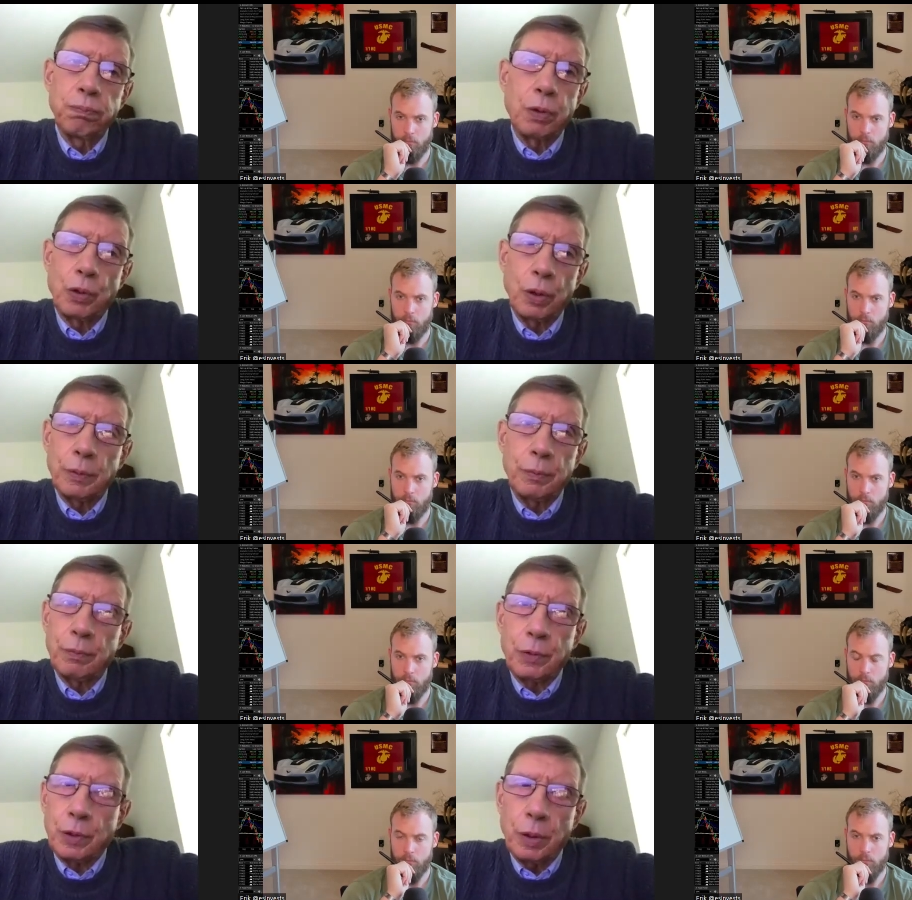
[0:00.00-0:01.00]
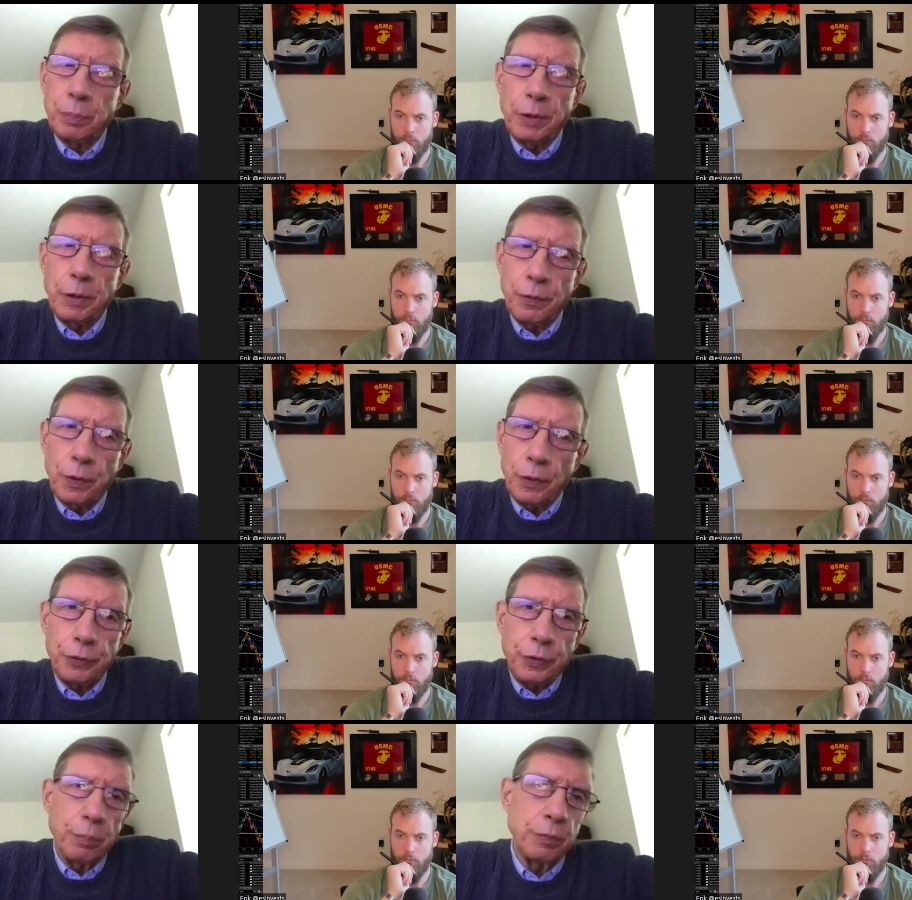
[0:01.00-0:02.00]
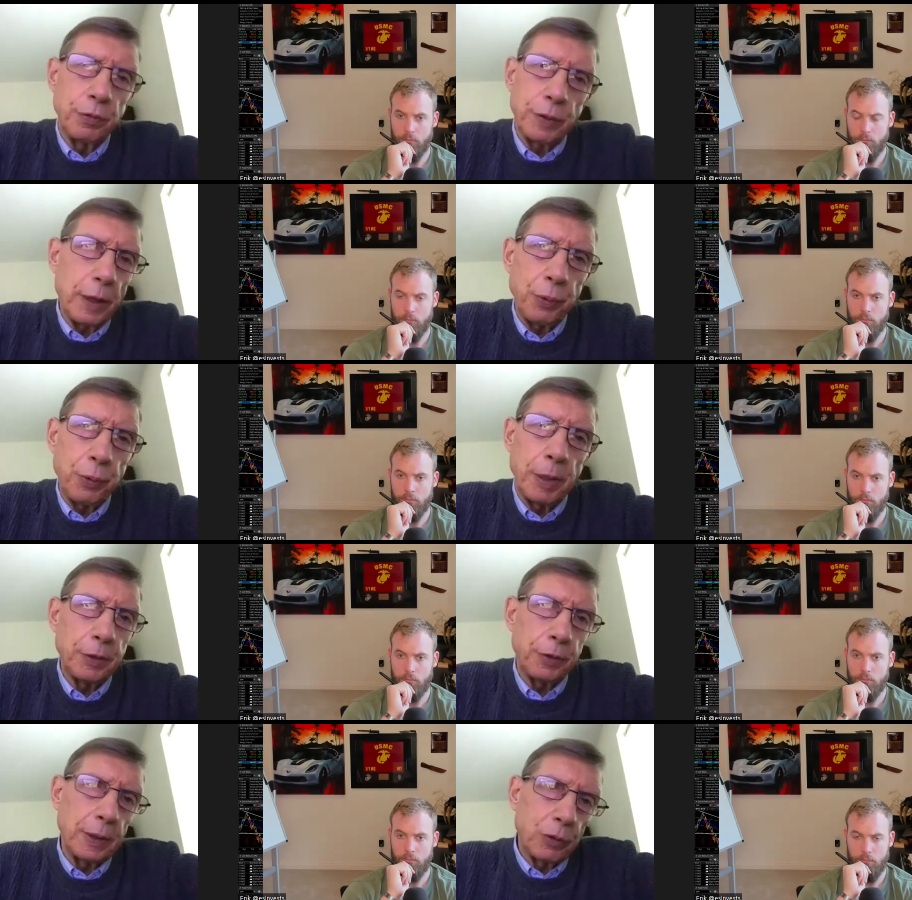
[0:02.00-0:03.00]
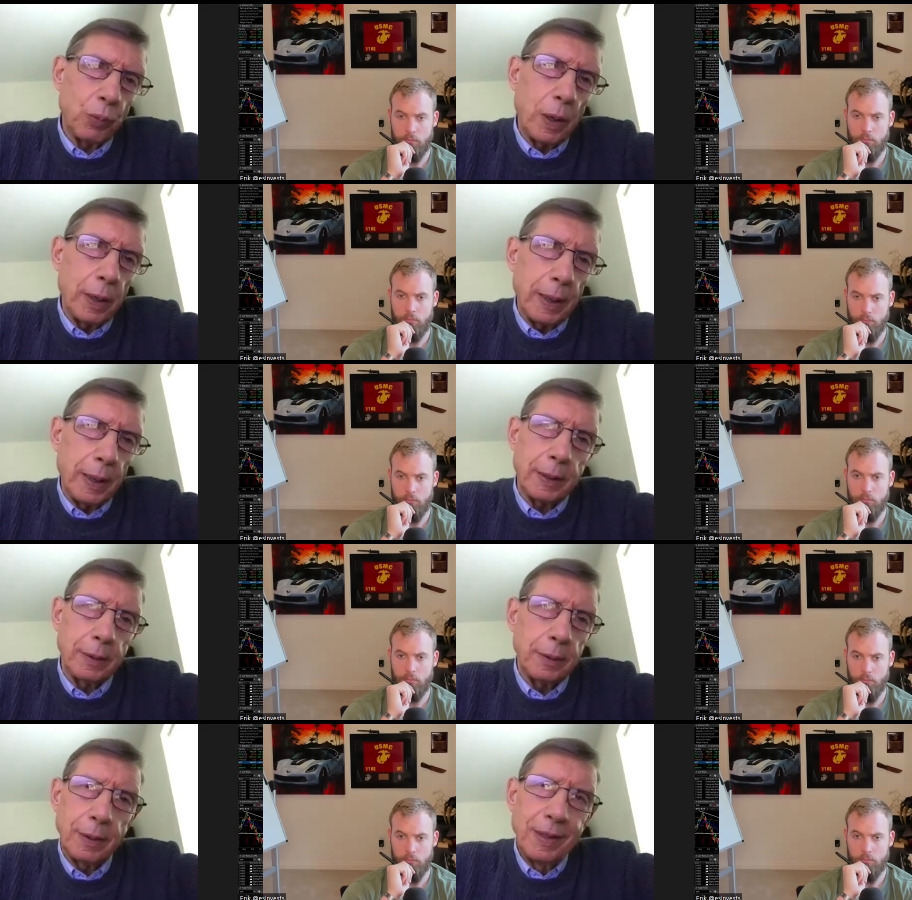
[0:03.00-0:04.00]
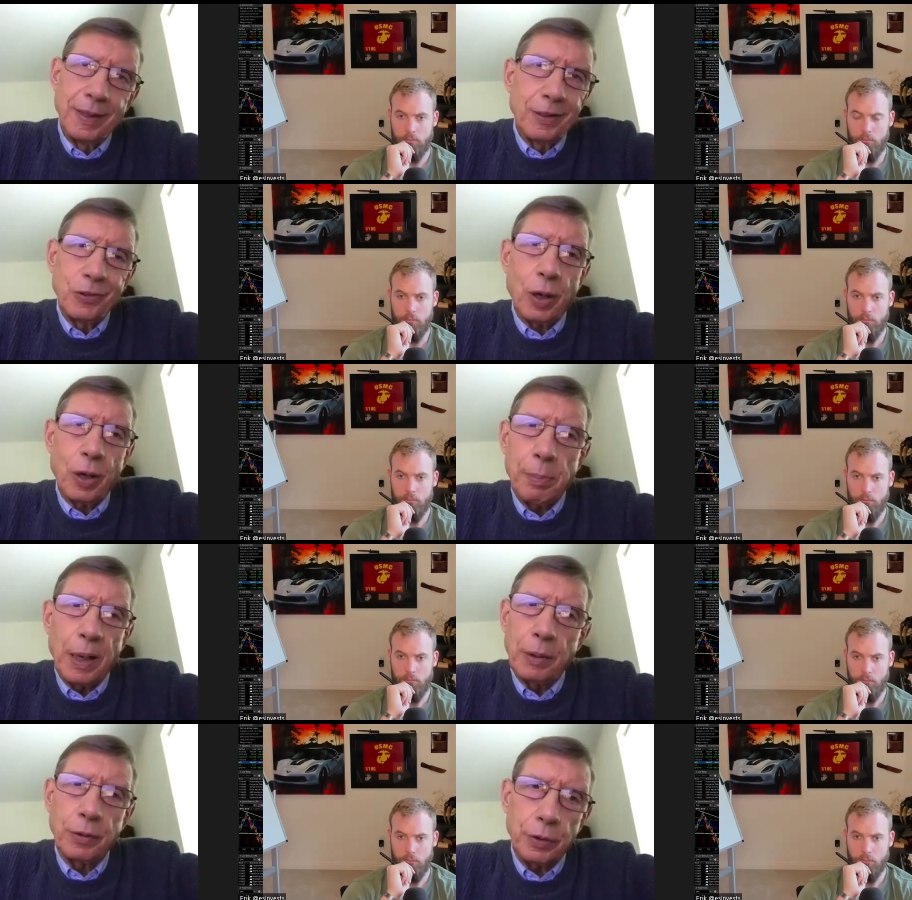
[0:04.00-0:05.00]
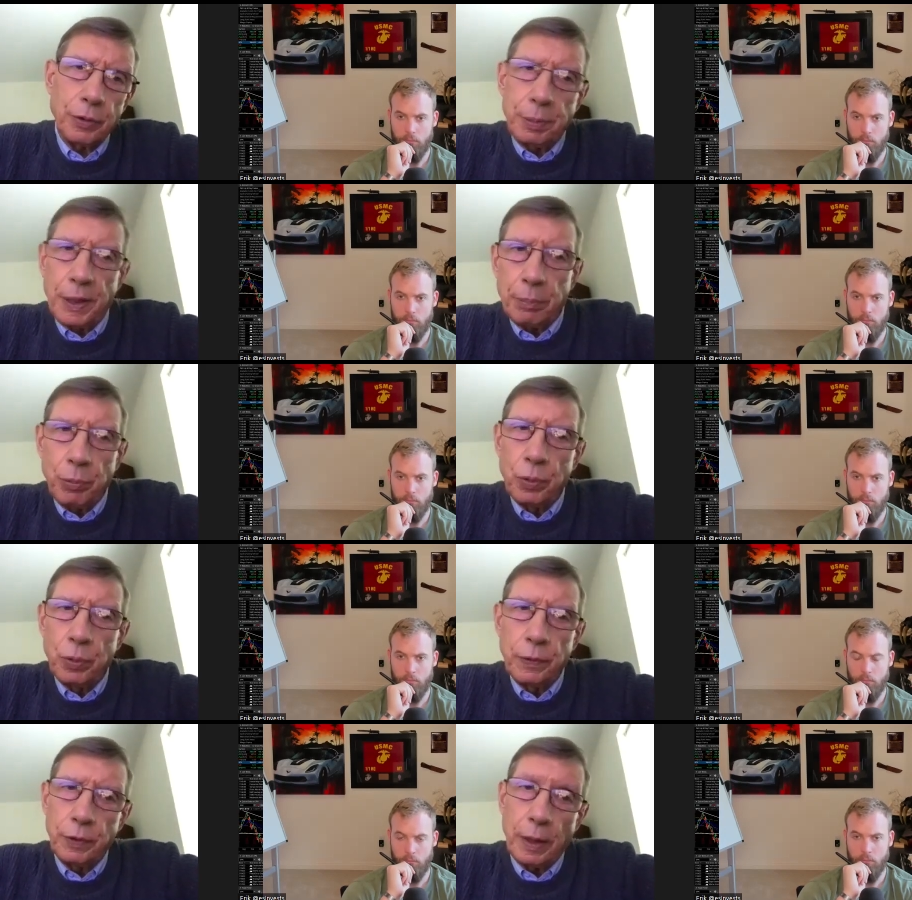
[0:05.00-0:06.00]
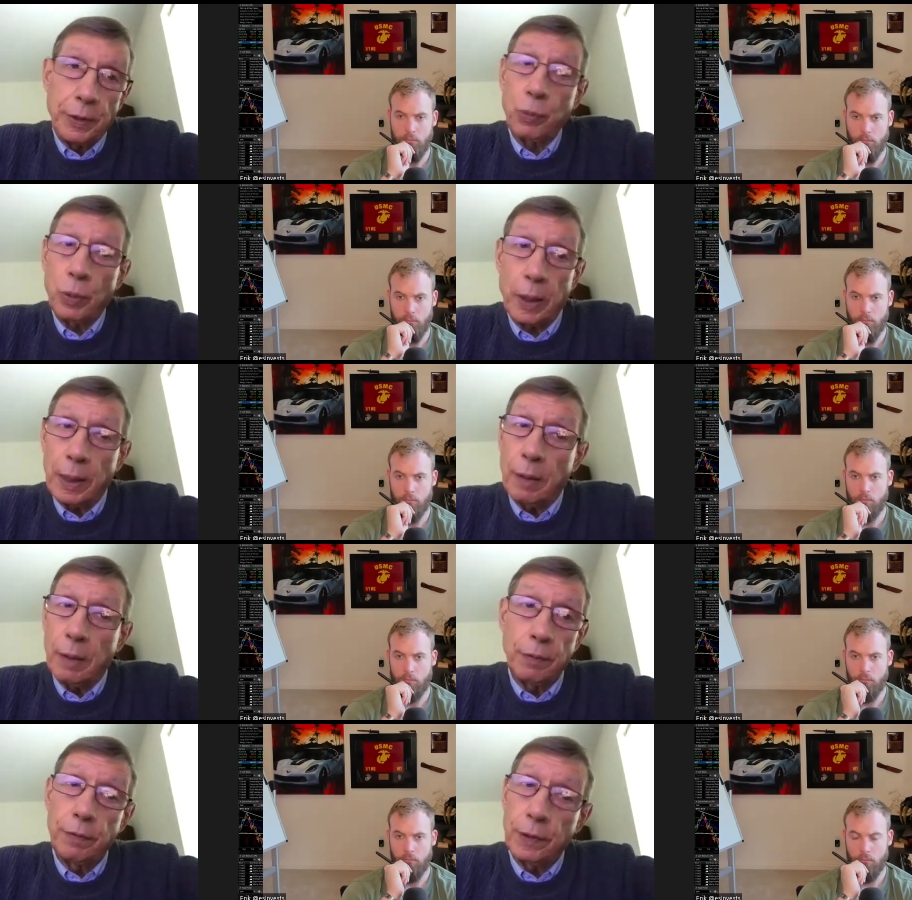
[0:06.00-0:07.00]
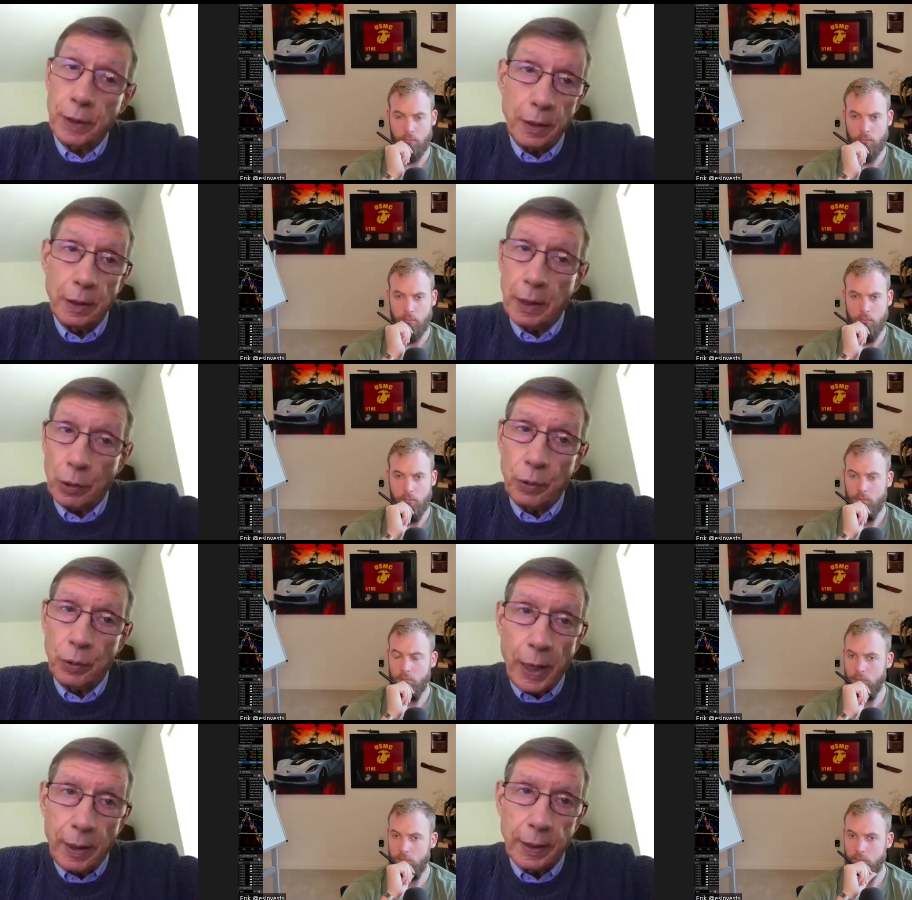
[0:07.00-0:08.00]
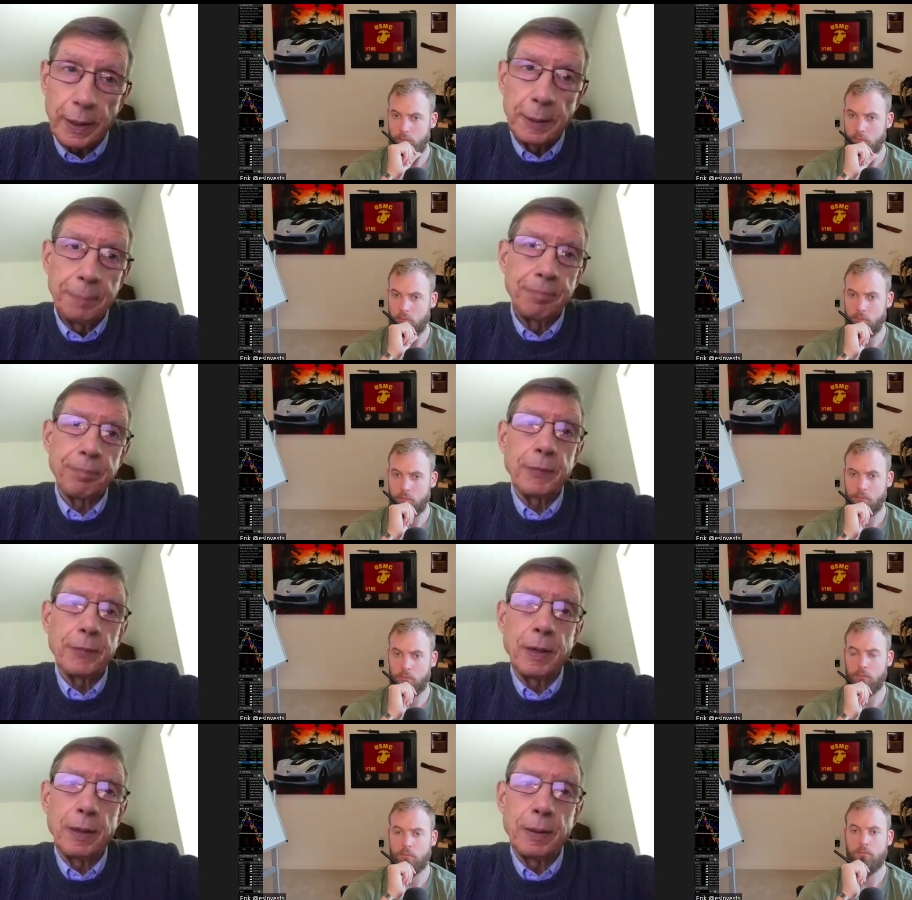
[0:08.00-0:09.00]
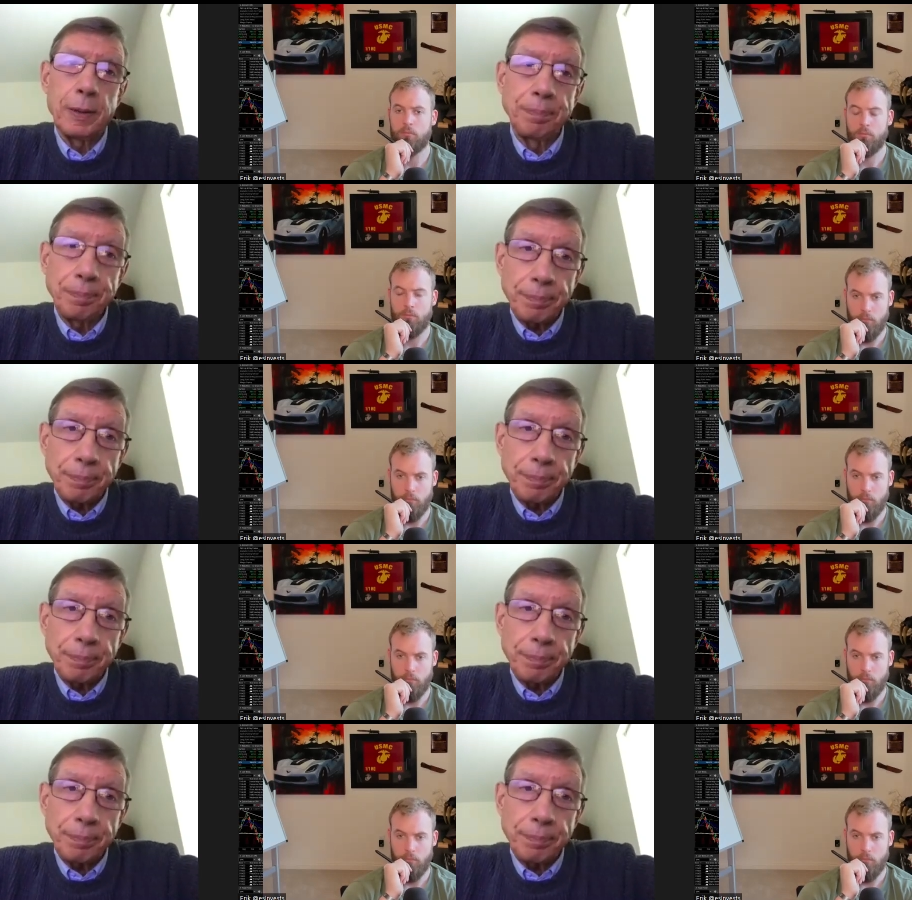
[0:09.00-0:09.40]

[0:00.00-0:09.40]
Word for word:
Speaker 1: could could be reversed in say three months and that's why i can talk about such a big move is I think we're going to have a very illiquid rally, um,